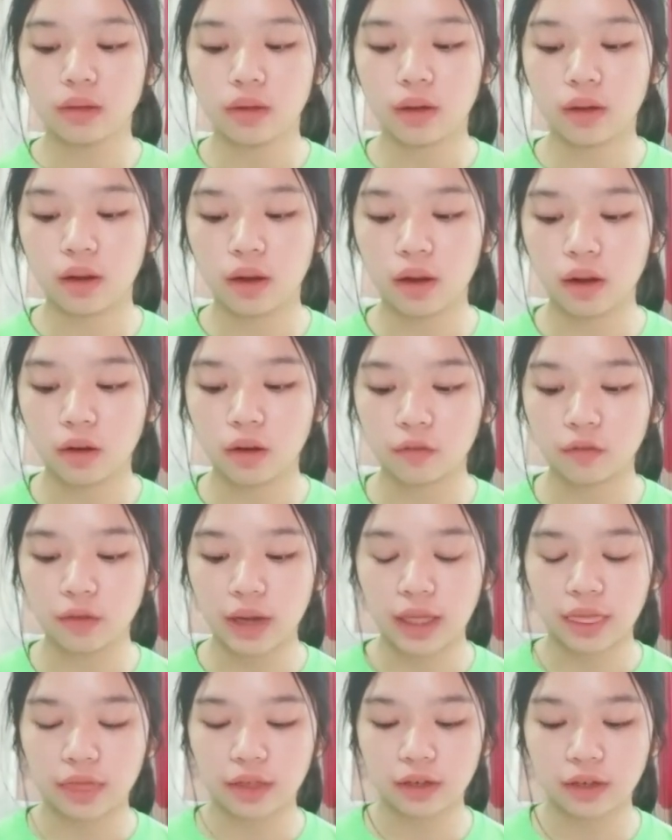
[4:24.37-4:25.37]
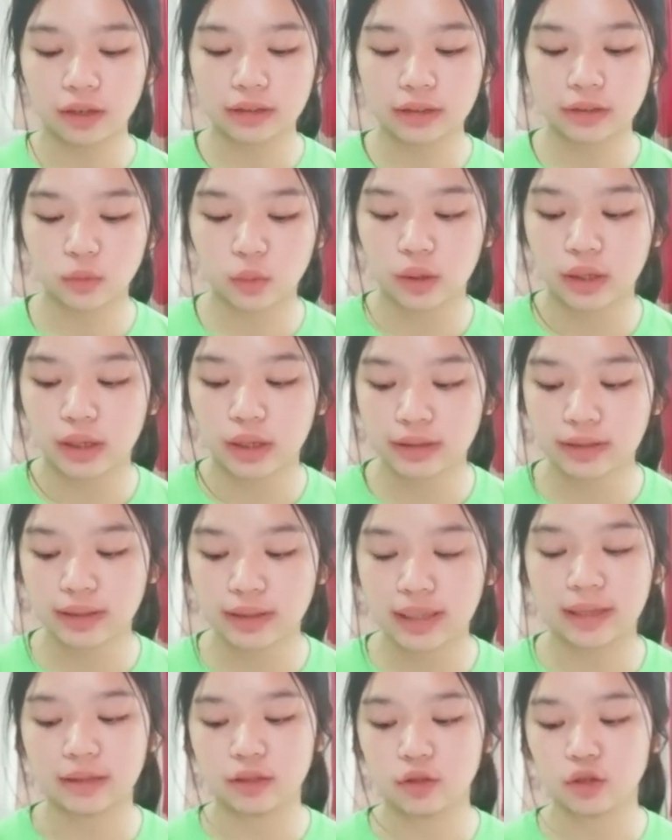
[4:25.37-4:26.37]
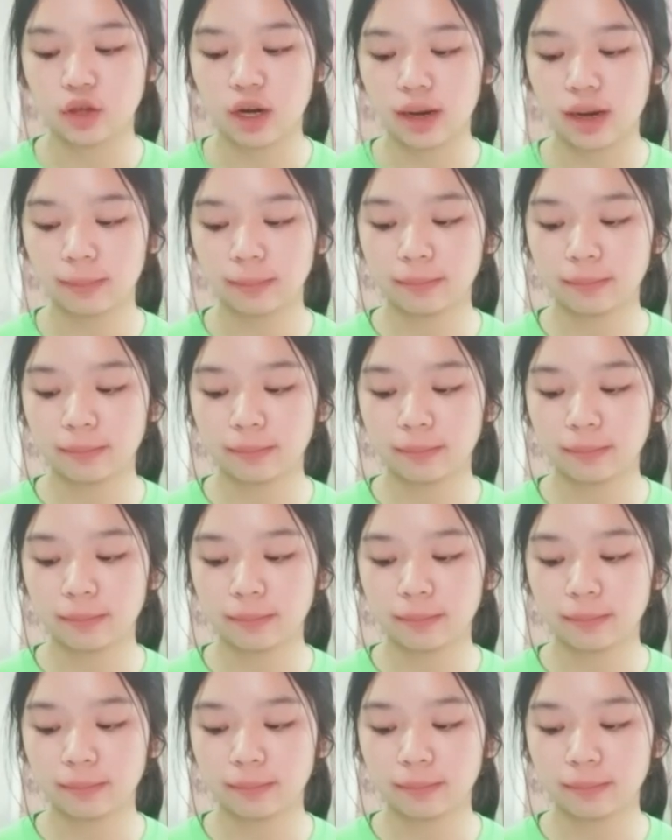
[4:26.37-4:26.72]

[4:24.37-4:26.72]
of other trees and shrubs,